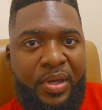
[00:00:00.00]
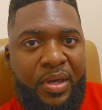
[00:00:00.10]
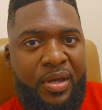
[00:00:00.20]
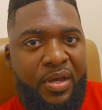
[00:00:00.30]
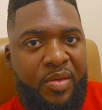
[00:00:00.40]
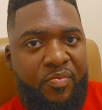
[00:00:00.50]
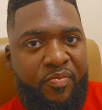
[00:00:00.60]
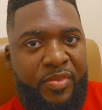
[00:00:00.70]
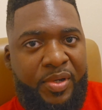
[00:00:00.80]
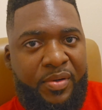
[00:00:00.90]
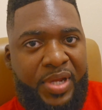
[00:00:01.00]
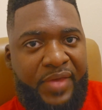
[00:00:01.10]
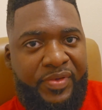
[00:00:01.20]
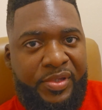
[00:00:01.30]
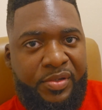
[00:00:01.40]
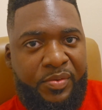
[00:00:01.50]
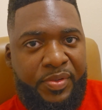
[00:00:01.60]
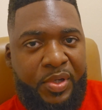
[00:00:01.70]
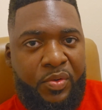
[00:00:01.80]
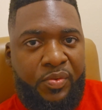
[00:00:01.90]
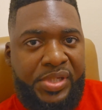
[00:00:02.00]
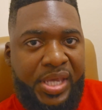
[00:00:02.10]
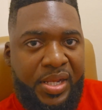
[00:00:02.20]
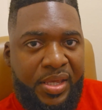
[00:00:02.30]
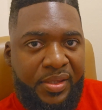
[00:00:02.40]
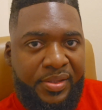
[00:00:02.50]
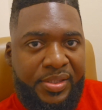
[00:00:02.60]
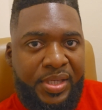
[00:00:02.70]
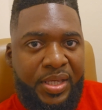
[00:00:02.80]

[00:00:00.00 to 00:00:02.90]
You're going to have to deal with old tenants.